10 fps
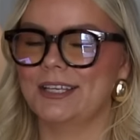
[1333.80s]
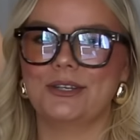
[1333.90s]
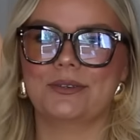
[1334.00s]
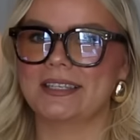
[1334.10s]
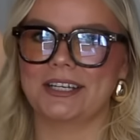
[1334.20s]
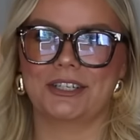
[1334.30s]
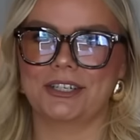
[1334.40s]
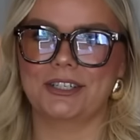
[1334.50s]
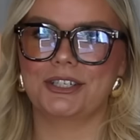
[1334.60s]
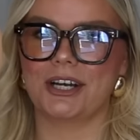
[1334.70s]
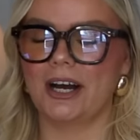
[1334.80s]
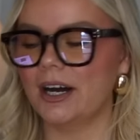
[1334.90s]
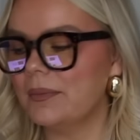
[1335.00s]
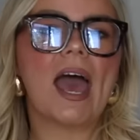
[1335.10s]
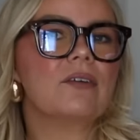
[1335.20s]
they do such a good
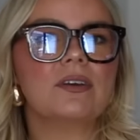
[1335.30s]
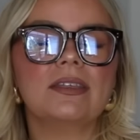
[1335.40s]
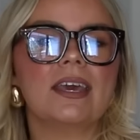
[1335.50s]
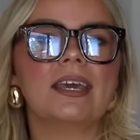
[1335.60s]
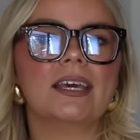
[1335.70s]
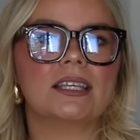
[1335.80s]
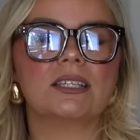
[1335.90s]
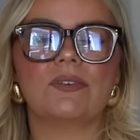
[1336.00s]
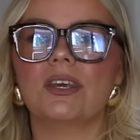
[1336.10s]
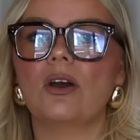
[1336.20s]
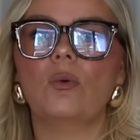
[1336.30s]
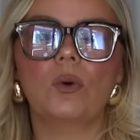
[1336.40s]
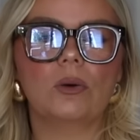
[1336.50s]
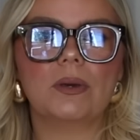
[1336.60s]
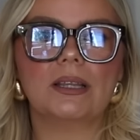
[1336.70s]
job. Everything in this video
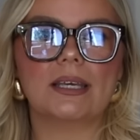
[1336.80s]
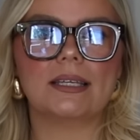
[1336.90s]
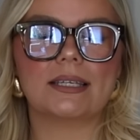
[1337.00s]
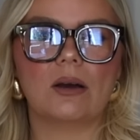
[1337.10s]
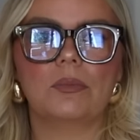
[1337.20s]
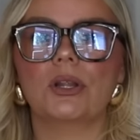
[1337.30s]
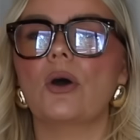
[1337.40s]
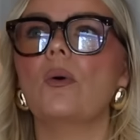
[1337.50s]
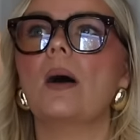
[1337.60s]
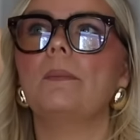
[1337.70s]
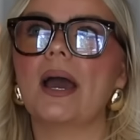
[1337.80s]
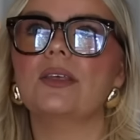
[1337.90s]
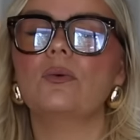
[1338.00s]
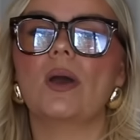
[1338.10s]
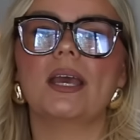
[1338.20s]
will be linked down below.
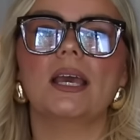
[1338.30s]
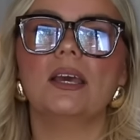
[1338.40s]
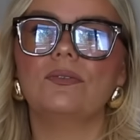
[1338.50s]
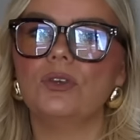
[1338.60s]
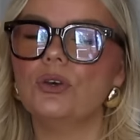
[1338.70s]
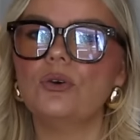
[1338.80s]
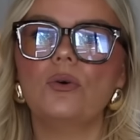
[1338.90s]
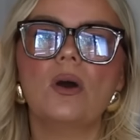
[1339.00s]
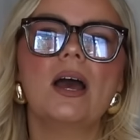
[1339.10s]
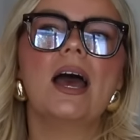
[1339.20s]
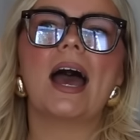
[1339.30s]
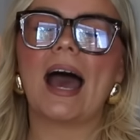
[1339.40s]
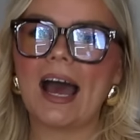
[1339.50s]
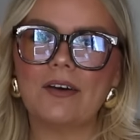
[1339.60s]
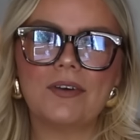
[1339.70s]
By the way, if you
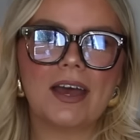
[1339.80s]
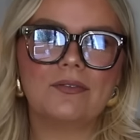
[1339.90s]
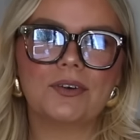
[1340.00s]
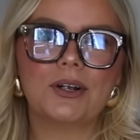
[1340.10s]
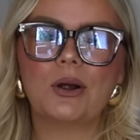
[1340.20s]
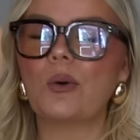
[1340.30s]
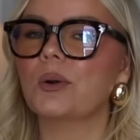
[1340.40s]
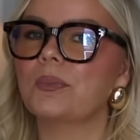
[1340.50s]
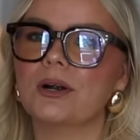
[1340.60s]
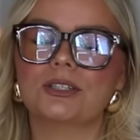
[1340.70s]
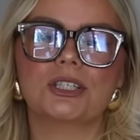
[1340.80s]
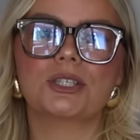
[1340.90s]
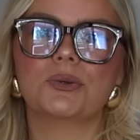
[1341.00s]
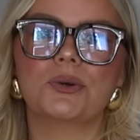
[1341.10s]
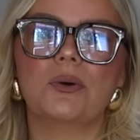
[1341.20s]
have ever or
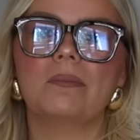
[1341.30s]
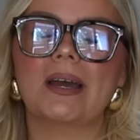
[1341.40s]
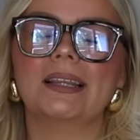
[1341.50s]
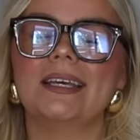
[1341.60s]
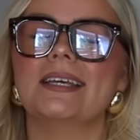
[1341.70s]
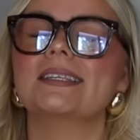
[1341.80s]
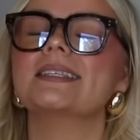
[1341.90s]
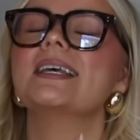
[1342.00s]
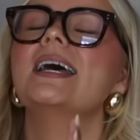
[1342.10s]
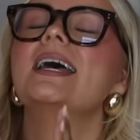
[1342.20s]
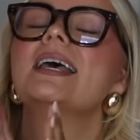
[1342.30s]
purchased through my links,